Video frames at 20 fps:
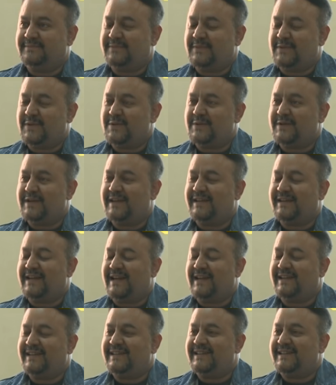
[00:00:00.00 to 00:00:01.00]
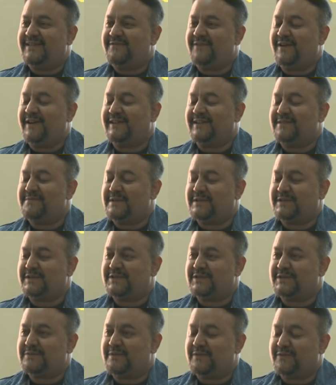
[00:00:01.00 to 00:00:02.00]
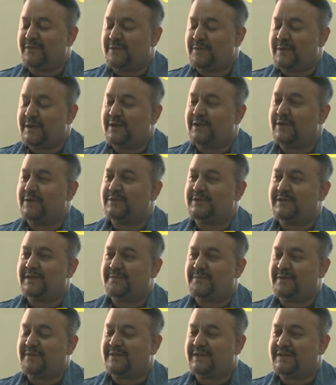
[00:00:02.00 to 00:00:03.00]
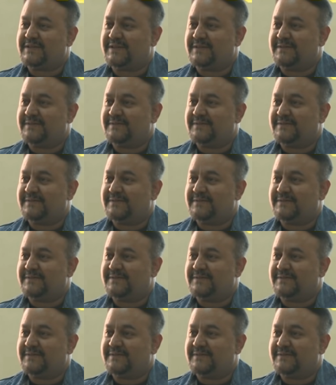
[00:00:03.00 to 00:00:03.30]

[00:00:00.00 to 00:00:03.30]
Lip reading: Okay, any final messages before we close, Professor?